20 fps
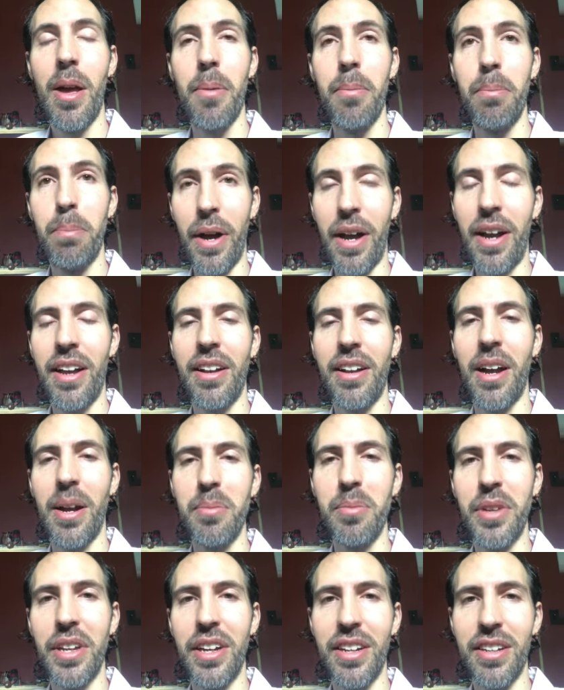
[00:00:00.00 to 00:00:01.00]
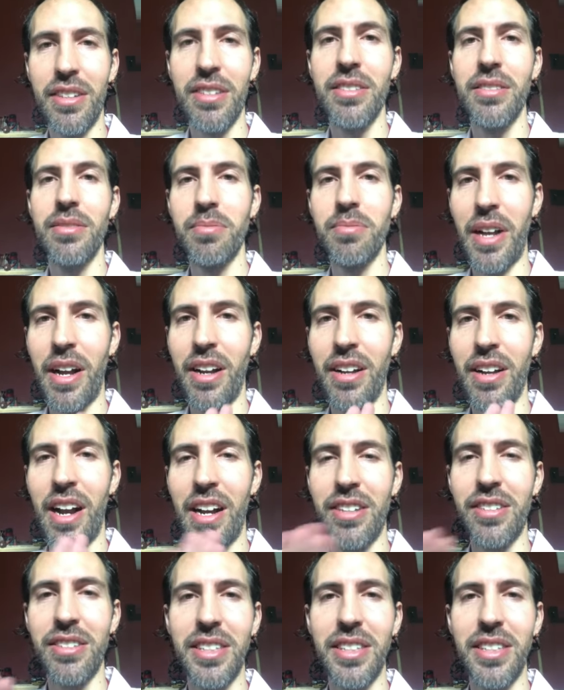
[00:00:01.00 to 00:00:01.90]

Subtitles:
But I'm going to actually